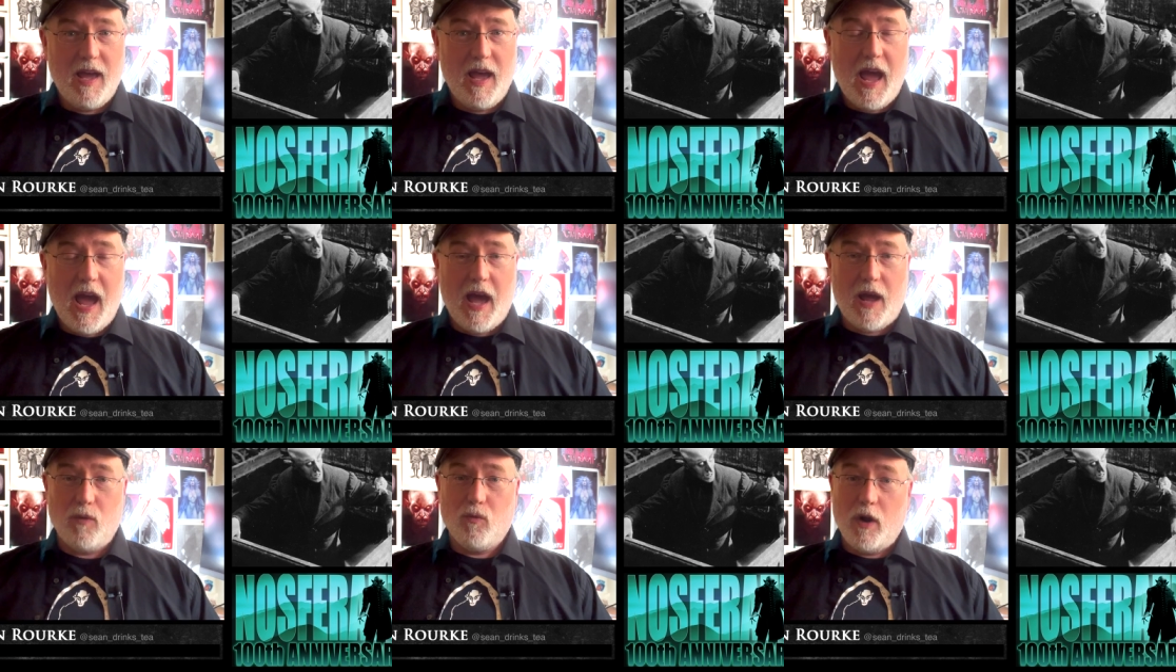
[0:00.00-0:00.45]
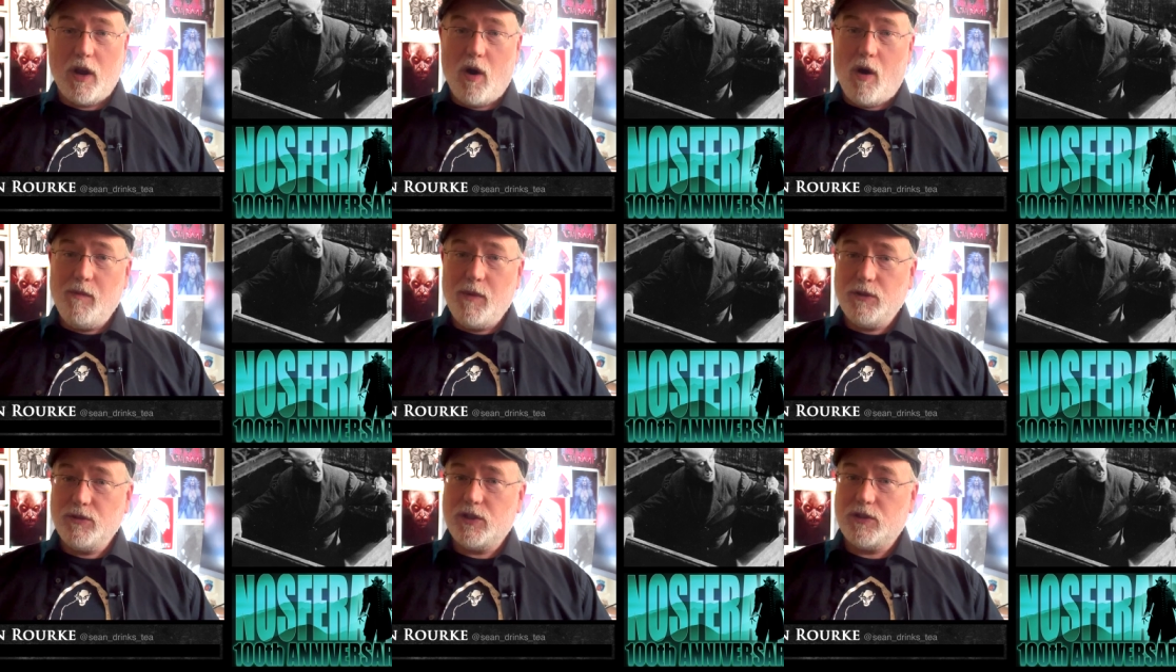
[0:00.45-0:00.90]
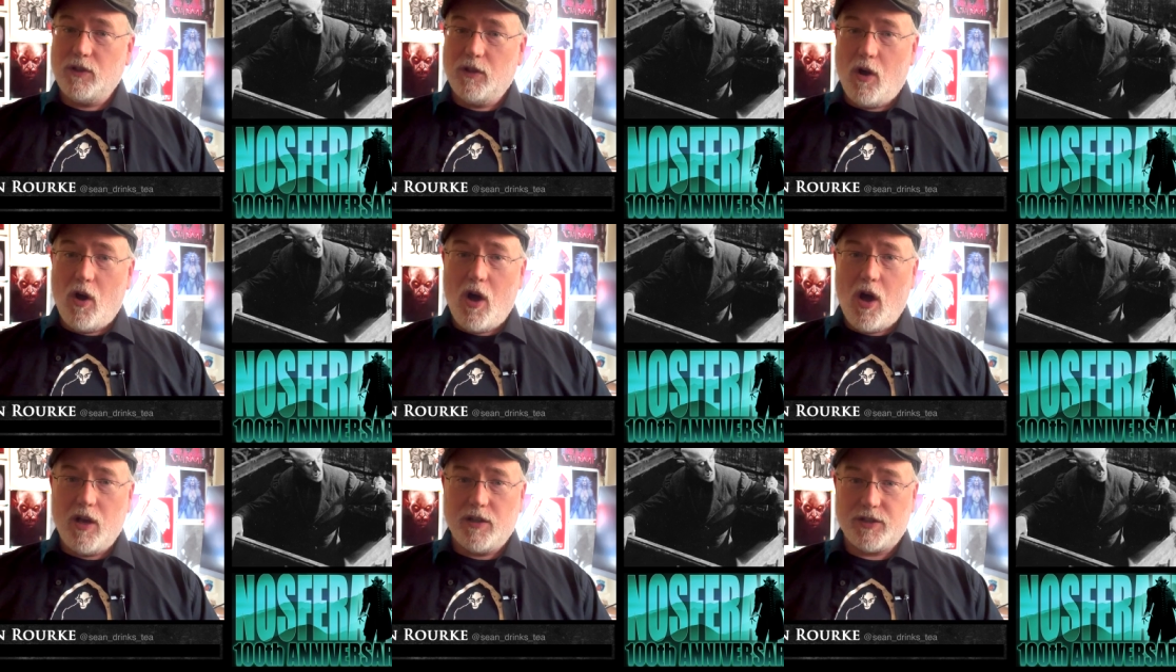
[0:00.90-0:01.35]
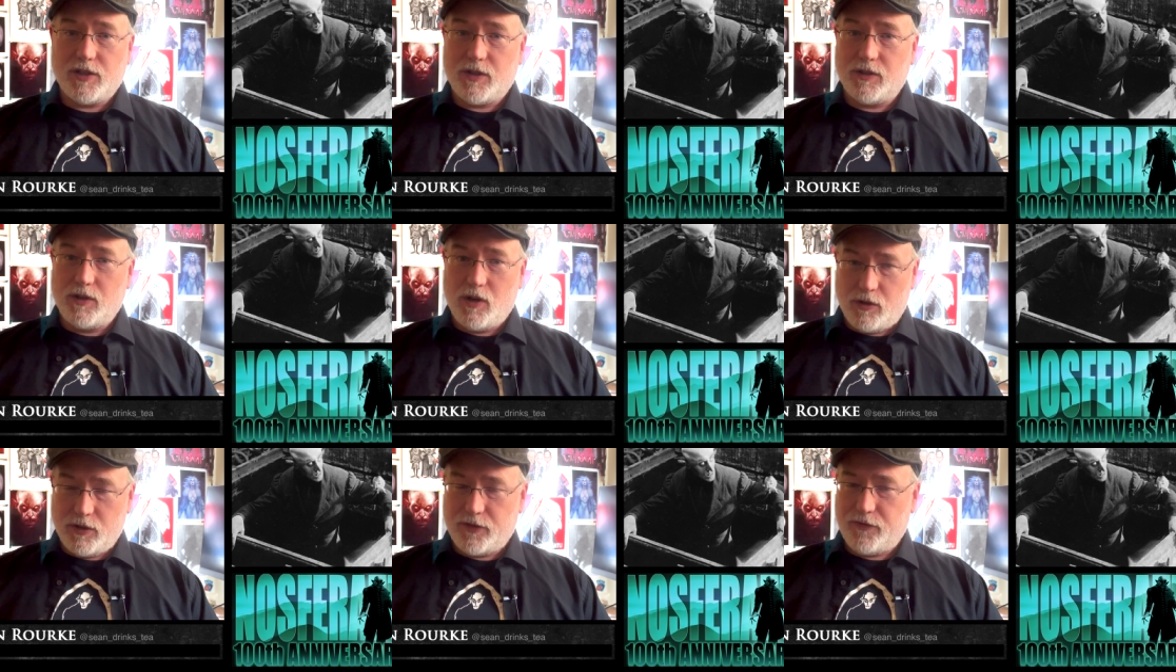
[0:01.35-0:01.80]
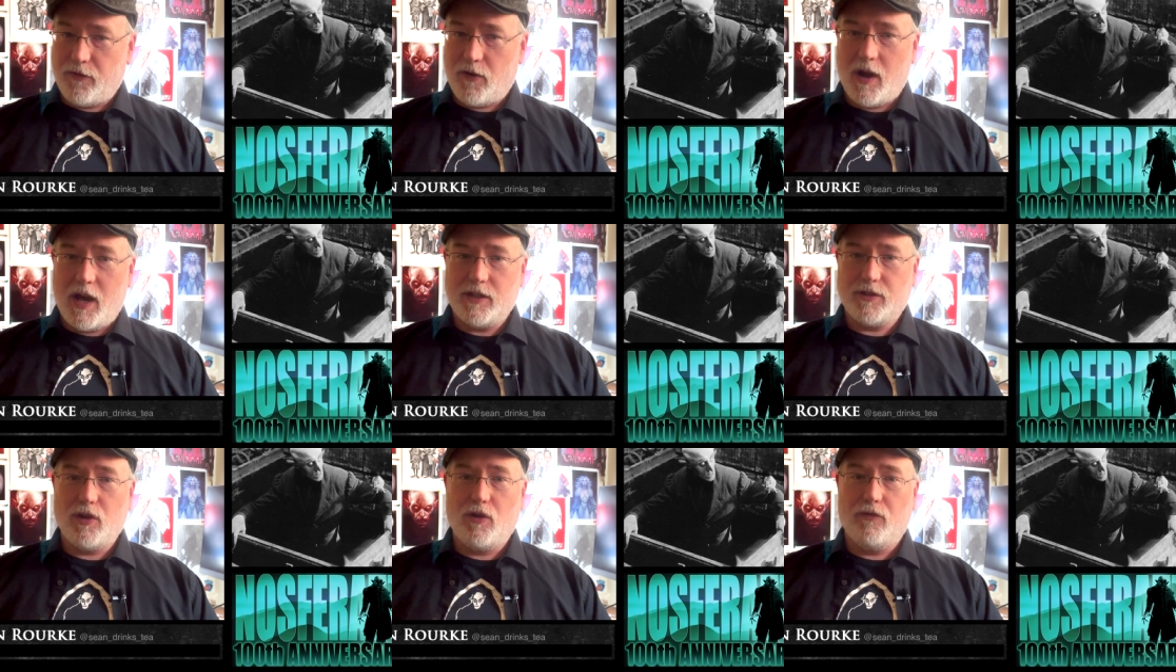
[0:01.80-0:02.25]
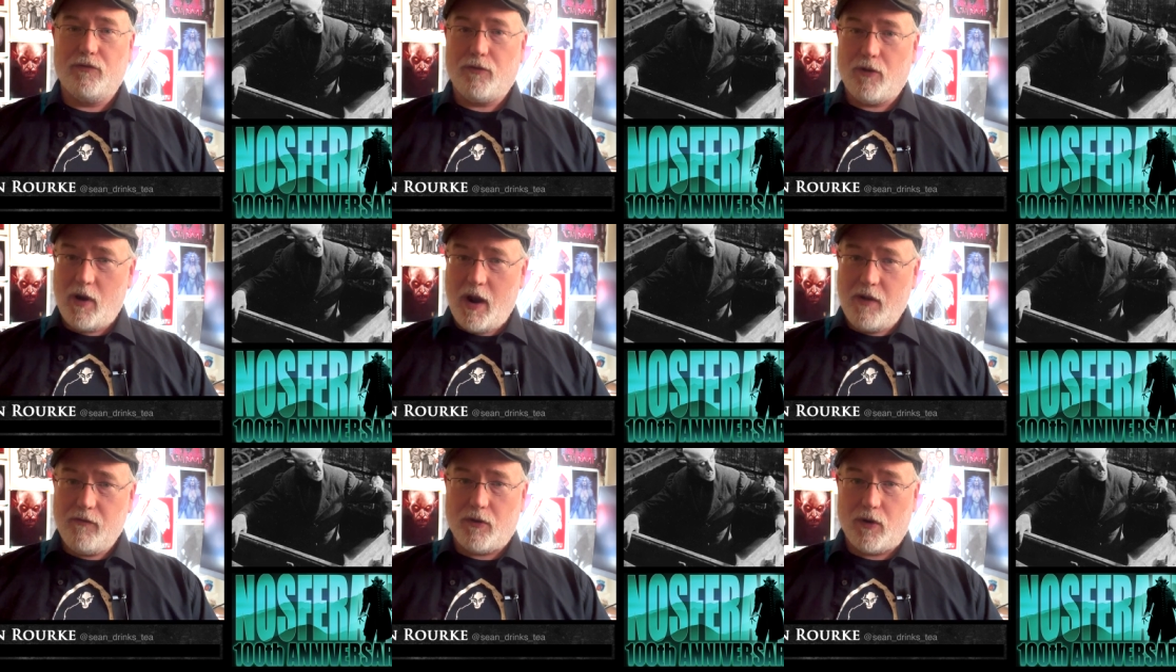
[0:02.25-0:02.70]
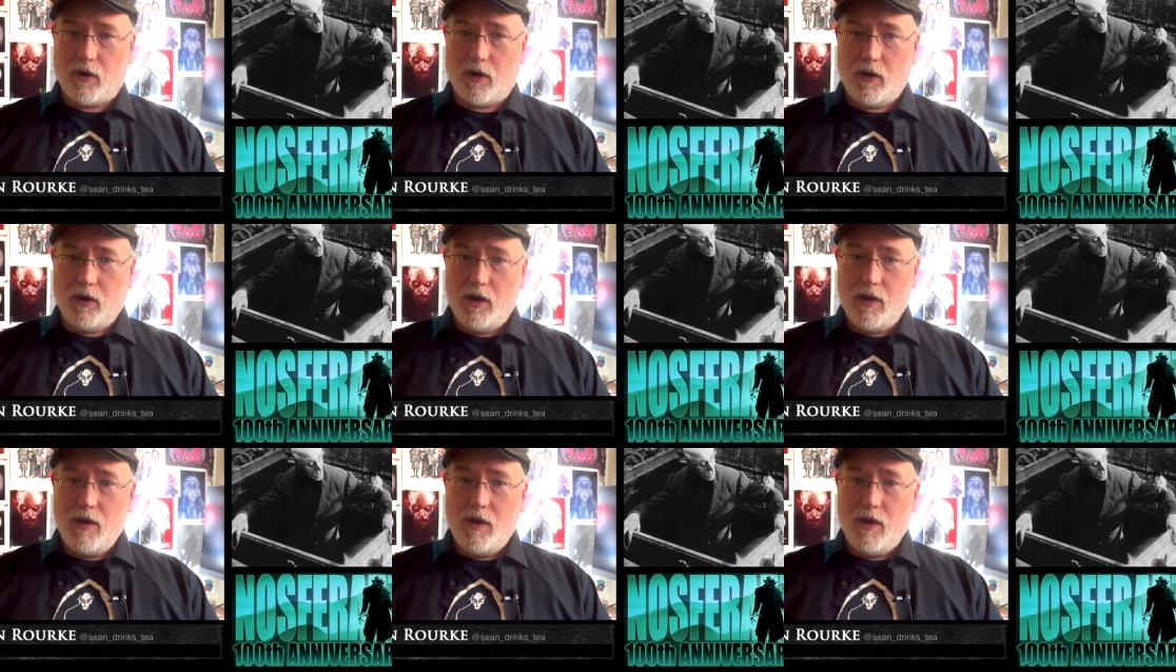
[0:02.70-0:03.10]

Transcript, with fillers: and we almost lost Nosferatu forever